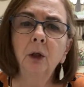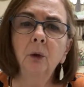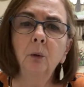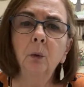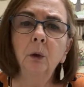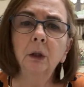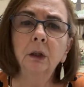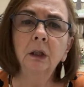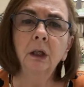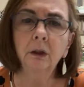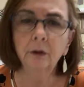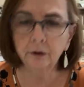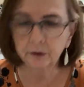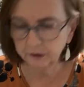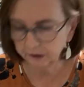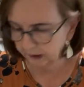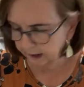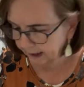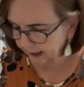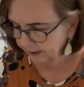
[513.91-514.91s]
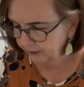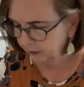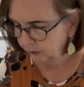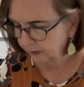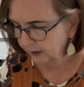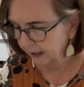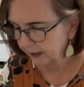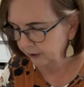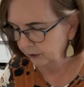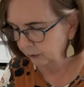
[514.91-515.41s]
What color did I use?
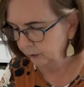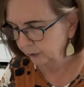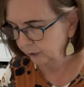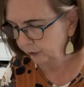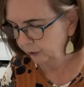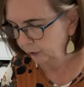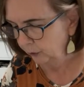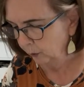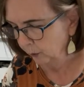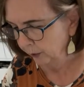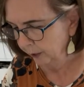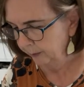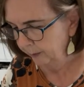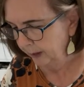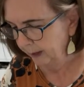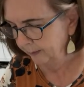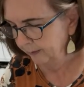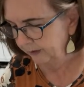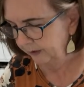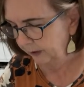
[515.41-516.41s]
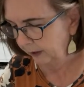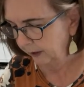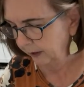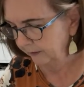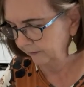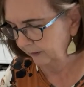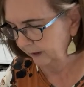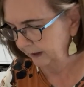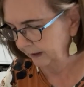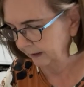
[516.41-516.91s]
I used Storm. I'm sorry
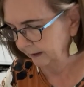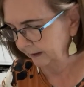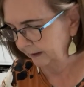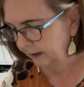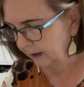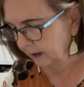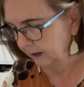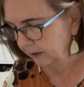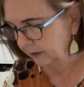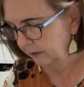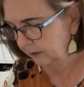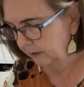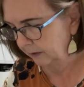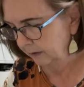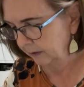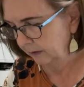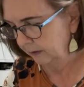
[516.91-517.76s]
if I didn't tell you.